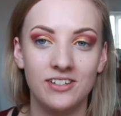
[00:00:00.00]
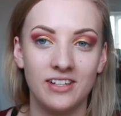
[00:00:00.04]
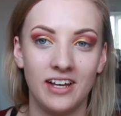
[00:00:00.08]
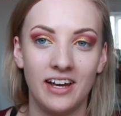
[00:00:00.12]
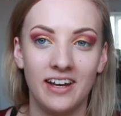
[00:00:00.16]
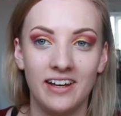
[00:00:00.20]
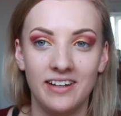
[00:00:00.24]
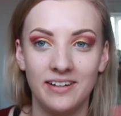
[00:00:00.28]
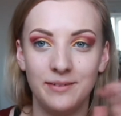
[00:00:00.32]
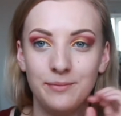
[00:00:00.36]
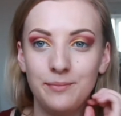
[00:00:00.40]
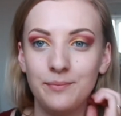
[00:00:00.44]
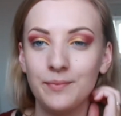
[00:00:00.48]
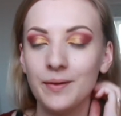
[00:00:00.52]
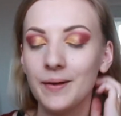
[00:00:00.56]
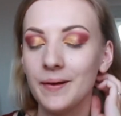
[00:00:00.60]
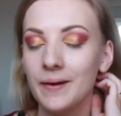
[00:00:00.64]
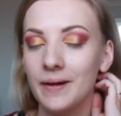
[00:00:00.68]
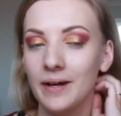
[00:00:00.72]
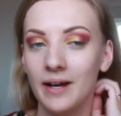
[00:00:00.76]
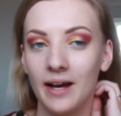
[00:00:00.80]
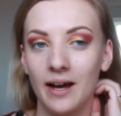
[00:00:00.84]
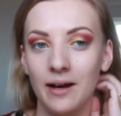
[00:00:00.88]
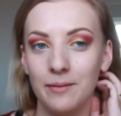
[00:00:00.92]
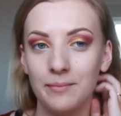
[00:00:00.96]
and
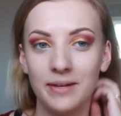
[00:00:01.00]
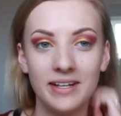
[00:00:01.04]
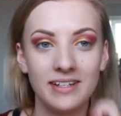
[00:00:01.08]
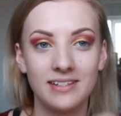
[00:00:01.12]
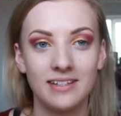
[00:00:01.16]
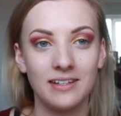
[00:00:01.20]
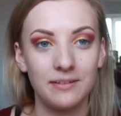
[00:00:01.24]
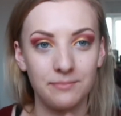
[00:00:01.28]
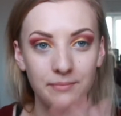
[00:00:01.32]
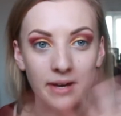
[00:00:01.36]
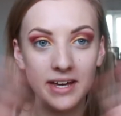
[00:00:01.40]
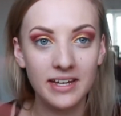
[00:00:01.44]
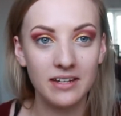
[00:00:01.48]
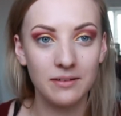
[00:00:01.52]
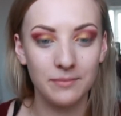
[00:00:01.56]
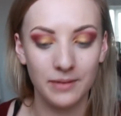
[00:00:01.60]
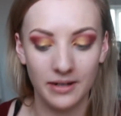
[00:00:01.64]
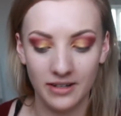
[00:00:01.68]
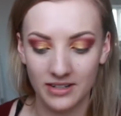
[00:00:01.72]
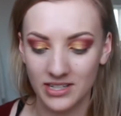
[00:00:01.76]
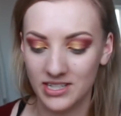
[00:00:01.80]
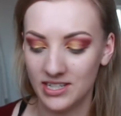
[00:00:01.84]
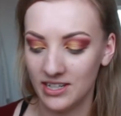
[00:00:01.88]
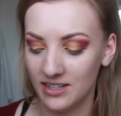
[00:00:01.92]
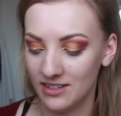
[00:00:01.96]
amazing makeup
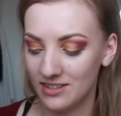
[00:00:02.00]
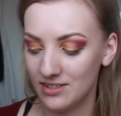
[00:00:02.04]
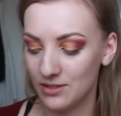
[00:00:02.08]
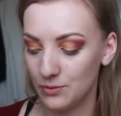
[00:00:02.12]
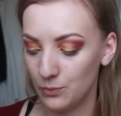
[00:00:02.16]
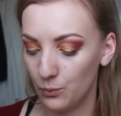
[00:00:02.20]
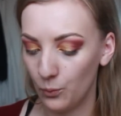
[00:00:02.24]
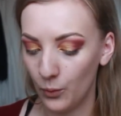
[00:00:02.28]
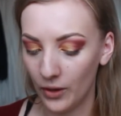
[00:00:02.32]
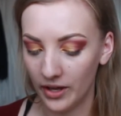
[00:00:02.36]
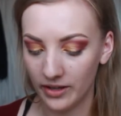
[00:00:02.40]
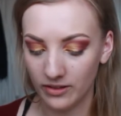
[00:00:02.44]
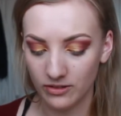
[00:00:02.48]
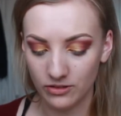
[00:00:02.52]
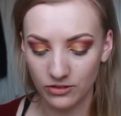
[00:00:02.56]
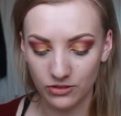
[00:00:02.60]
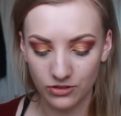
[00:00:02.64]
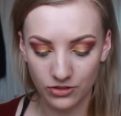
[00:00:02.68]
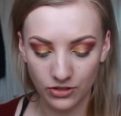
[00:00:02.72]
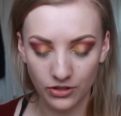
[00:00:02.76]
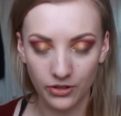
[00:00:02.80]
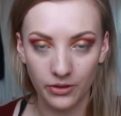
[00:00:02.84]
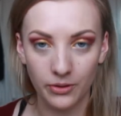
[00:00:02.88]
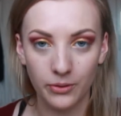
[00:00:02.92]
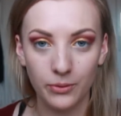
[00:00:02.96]
artists will
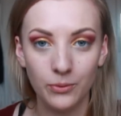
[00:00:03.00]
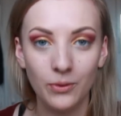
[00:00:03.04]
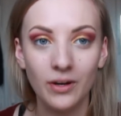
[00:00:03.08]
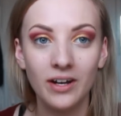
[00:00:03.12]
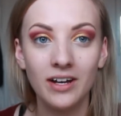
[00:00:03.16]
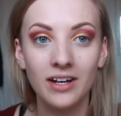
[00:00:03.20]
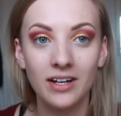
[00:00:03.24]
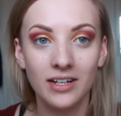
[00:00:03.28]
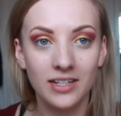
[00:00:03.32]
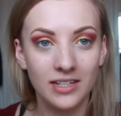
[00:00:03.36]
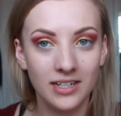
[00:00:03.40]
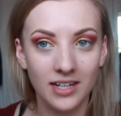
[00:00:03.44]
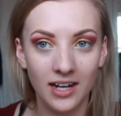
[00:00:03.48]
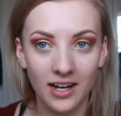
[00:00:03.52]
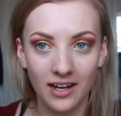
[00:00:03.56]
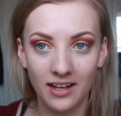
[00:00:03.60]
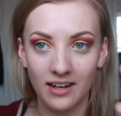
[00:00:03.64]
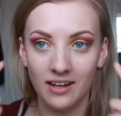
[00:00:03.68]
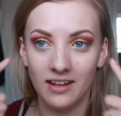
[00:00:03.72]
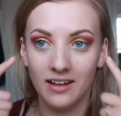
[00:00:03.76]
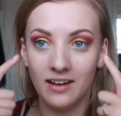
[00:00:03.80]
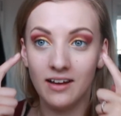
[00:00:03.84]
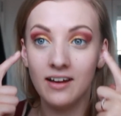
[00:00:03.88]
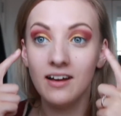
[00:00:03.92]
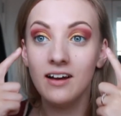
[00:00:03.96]
do
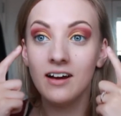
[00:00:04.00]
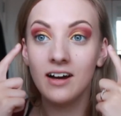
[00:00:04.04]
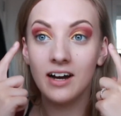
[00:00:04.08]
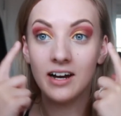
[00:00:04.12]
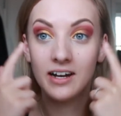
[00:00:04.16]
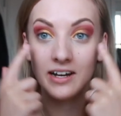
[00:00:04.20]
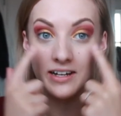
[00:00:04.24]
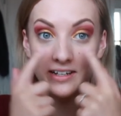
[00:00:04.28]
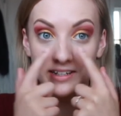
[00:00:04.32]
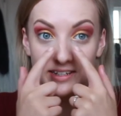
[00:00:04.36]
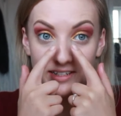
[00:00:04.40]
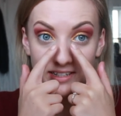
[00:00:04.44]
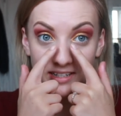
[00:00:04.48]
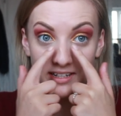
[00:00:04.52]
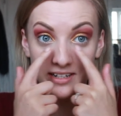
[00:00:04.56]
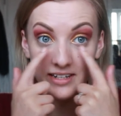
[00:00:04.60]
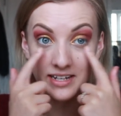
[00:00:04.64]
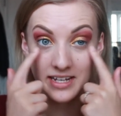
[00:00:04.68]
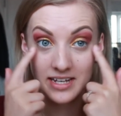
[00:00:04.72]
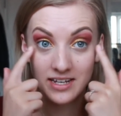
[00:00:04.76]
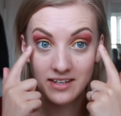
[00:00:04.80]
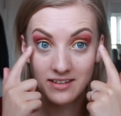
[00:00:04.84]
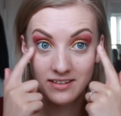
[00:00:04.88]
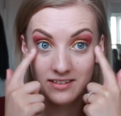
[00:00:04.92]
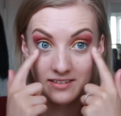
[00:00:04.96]
colour
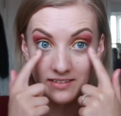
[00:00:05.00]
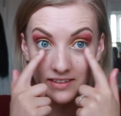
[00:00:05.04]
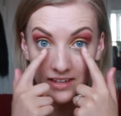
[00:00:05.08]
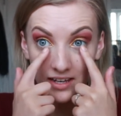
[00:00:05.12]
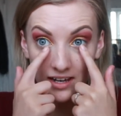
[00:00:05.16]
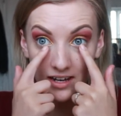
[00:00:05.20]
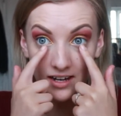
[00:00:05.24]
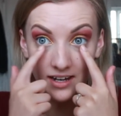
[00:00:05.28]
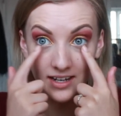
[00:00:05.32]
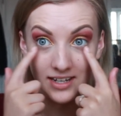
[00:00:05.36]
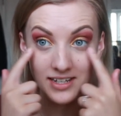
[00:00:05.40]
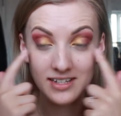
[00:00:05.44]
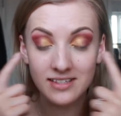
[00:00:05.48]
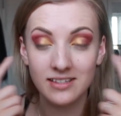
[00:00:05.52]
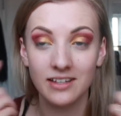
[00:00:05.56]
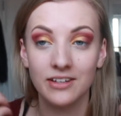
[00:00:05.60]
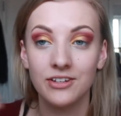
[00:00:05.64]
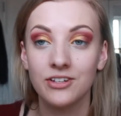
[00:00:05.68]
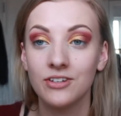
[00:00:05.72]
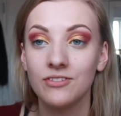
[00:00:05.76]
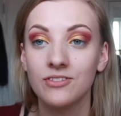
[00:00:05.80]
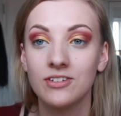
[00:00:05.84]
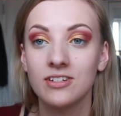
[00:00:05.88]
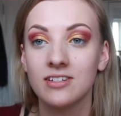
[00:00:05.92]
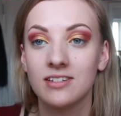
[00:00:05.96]
underneath the eyes. They
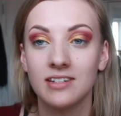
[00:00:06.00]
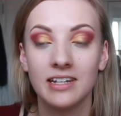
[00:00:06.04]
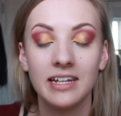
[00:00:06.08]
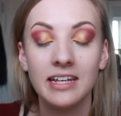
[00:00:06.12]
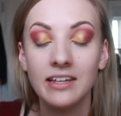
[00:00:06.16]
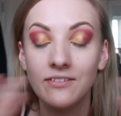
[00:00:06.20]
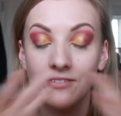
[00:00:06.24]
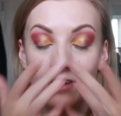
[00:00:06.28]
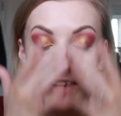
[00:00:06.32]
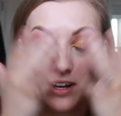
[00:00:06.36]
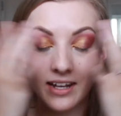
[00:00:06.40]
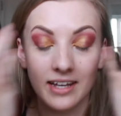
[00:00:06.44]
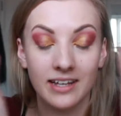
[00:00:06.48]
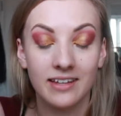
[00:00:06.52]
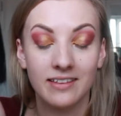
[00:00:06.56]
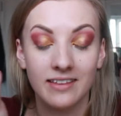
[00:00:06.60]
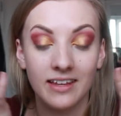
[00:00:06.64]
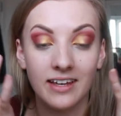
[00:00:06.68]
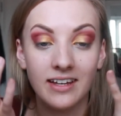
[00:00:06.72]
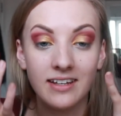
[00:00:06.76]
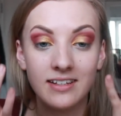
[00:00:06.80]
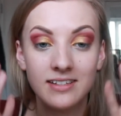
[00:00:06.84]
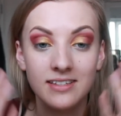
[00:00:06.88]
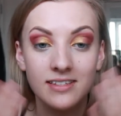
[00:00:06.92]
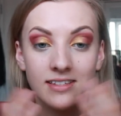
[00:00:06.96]
don't just leave it like
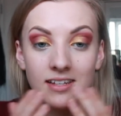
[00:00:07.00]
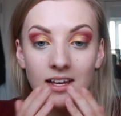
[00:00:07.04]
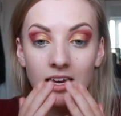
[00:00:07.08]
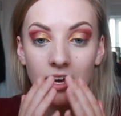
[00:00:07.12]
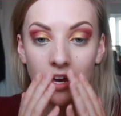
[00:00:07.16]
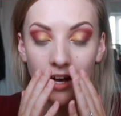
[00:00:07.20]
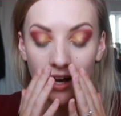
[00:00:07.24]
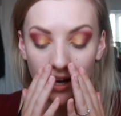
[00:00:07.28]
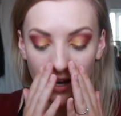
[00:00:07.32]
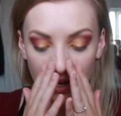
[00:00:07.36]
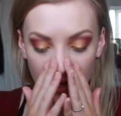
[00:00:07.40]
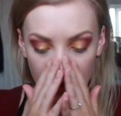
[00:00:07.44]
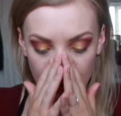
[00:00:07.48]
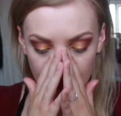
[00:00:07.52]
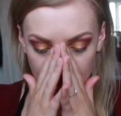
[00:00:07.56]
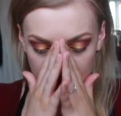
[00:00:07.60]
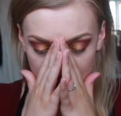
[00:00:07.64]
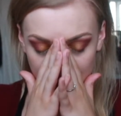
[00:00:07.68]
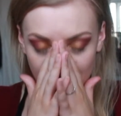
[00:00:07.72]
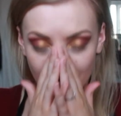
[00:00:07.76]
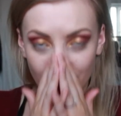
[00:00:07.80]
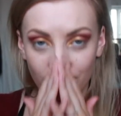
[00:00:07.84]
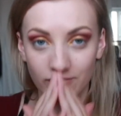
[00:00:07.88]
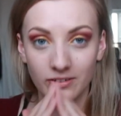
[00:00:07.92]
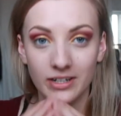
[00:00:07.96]
this, and
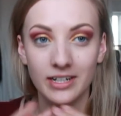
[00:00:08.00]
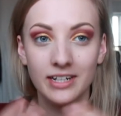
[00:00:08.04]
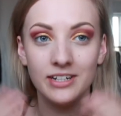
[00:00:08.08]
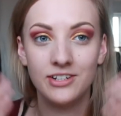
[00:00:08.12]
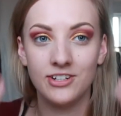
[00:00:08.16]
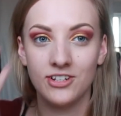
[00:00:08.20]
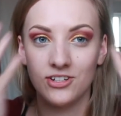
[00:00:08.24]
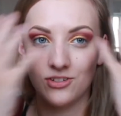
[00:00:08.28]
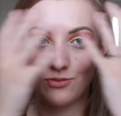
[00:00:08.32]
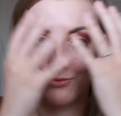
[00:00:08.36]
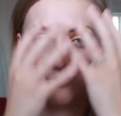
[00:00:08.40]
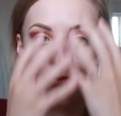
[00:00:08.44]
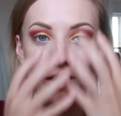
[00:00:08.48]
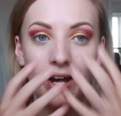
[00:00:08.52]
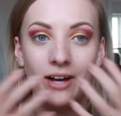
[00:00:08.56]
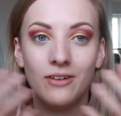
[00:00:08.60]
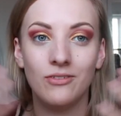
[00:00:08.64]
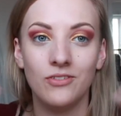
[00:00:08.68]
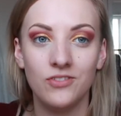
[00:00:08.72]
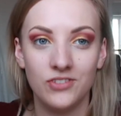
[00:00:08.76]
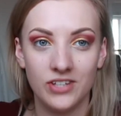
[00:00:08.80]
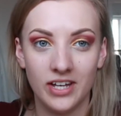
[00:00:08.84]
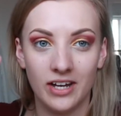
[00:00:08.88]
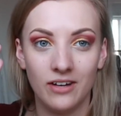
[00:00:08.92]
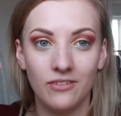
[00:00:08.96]
that really just
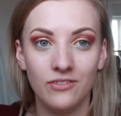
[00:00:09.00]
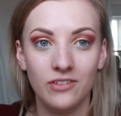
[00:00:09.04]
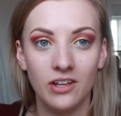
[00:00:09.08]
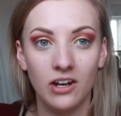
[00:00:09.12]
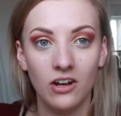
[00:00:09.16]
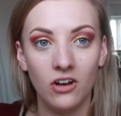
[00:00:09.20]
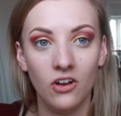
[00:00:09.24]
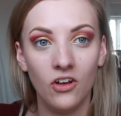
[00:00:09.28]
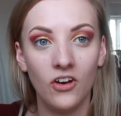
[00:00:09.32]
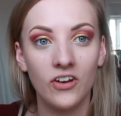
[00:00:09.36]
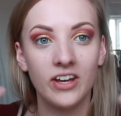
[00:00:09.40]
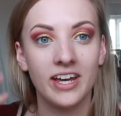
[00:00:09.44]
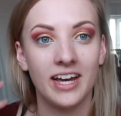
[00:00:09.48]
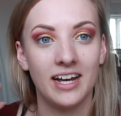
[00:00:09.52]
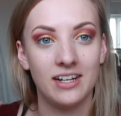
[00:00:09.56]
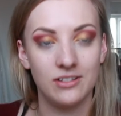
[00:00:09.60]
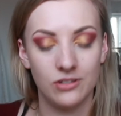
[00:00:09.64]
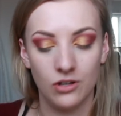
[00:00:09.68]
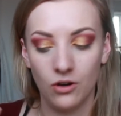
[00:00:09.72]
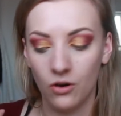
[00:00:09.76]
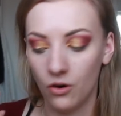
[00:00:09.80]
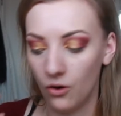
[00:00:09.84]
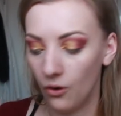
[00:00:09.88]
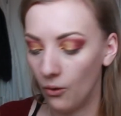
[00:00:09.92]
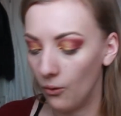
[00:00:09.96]
rounds out the look as a
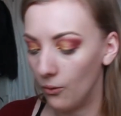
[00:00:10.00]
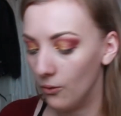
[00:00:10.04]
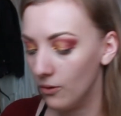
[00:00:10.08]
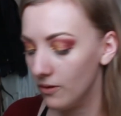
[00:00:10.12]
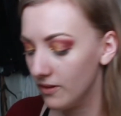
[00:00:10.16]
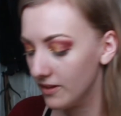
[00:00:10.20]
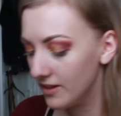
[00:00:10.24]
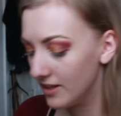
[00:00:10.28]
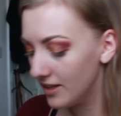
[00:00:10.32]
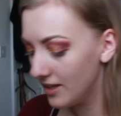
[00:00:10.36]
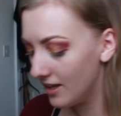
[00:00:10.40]
whole.